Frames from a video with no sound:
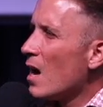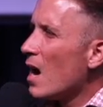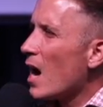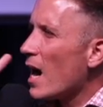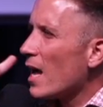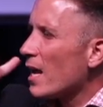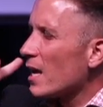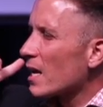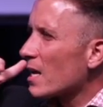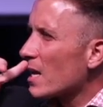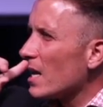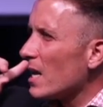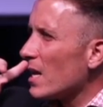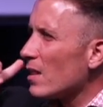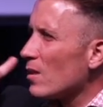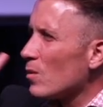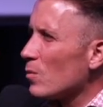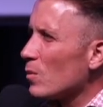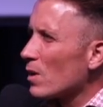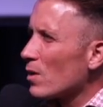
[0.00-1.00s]
I declare
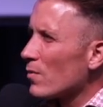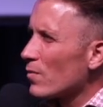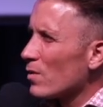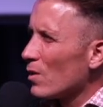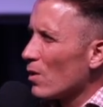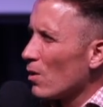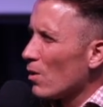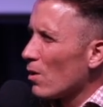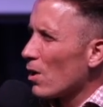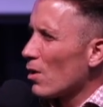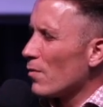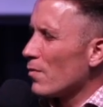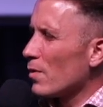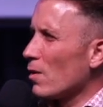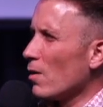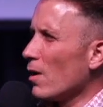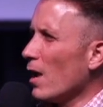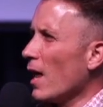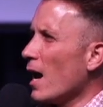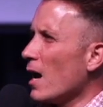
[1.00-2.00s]
the word of the Lord over
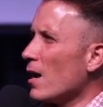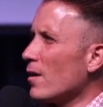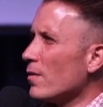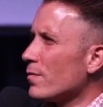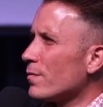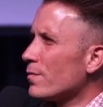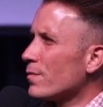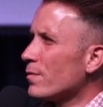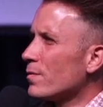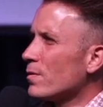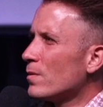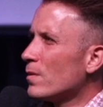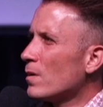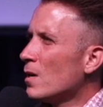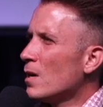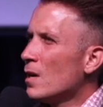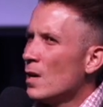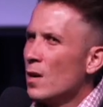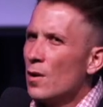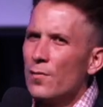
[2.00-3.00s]
your life.
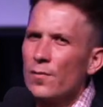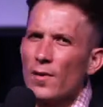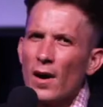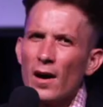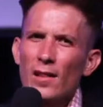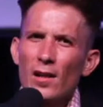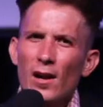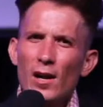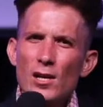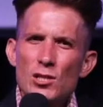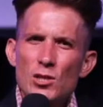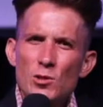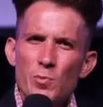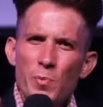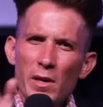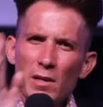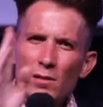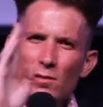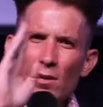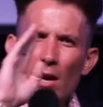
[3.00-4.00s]
Father, I
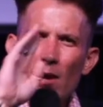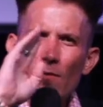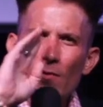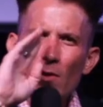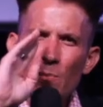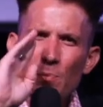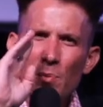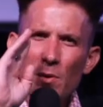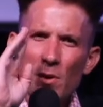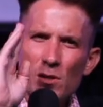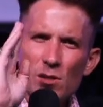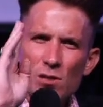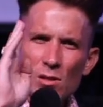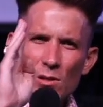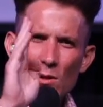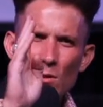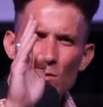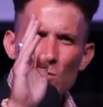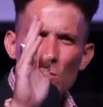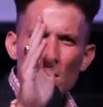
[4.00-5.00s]
speak to every person
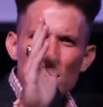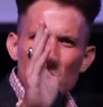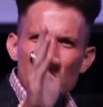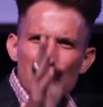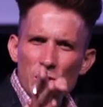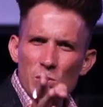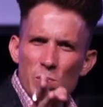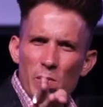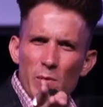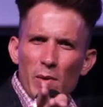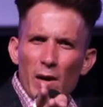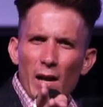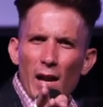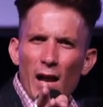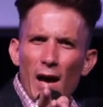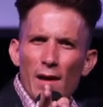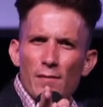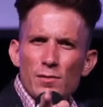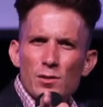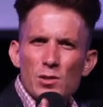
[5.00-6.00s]
that watches me by
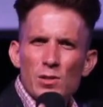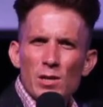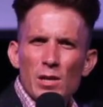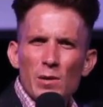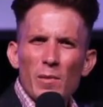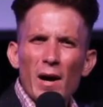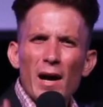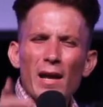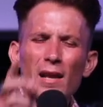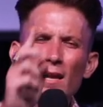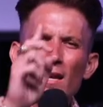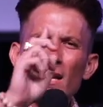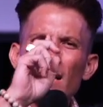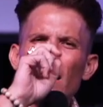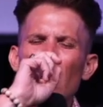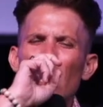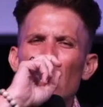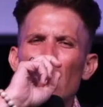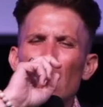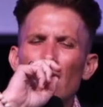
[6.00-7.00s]
live stream. I
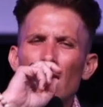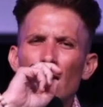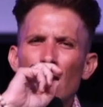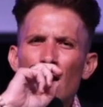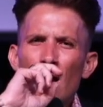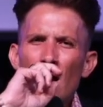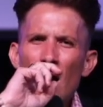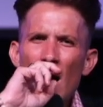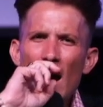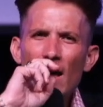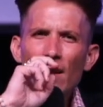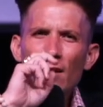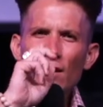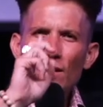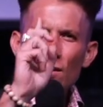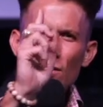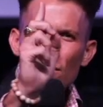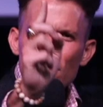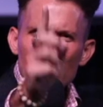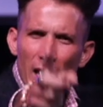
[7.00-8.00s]
declare a
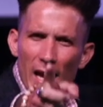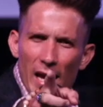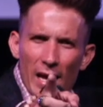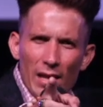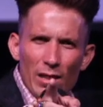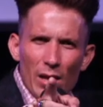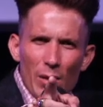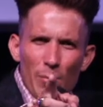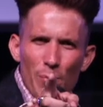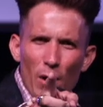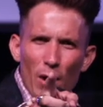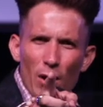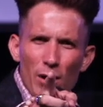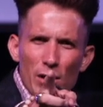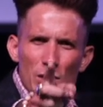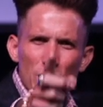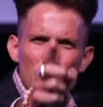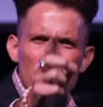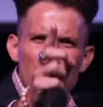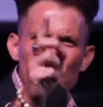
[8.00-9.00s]
new day in their
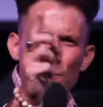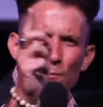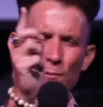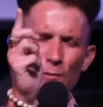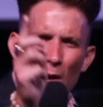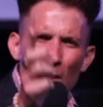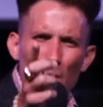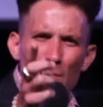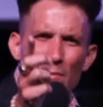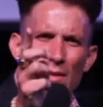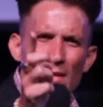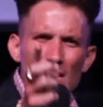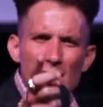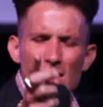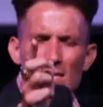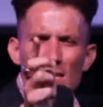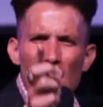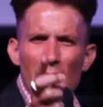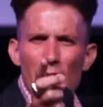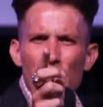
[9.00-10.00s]
bodies from this
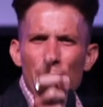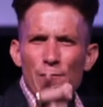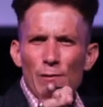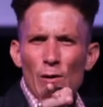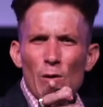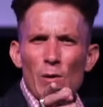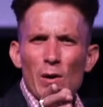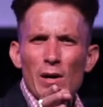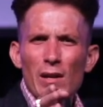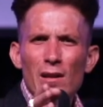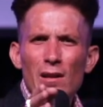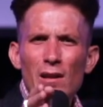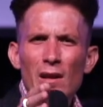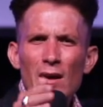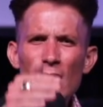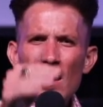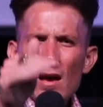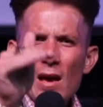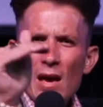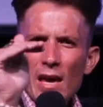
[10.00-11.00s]
day forward.
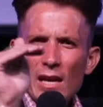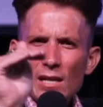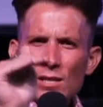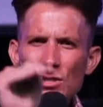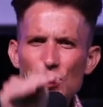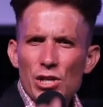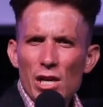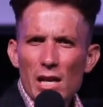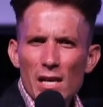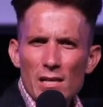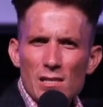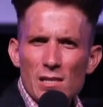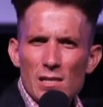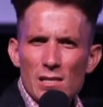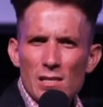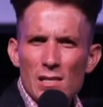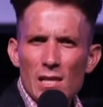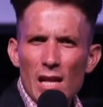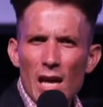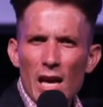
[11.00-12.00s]
In
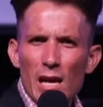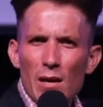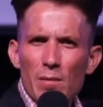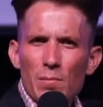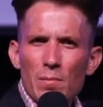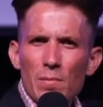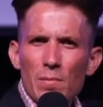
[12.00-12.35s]
Jesus' name.